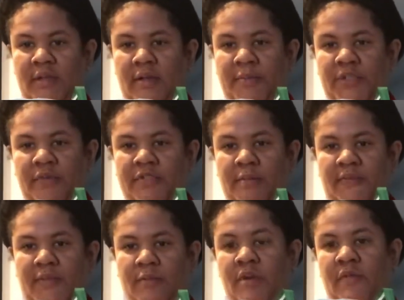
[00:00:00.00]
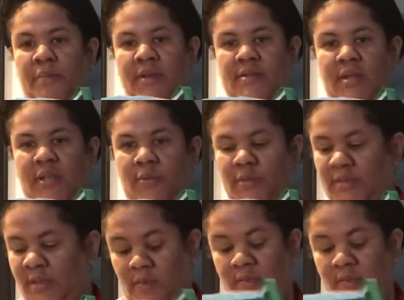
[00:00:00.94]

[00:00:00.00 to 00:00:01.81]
considered a low-carb item,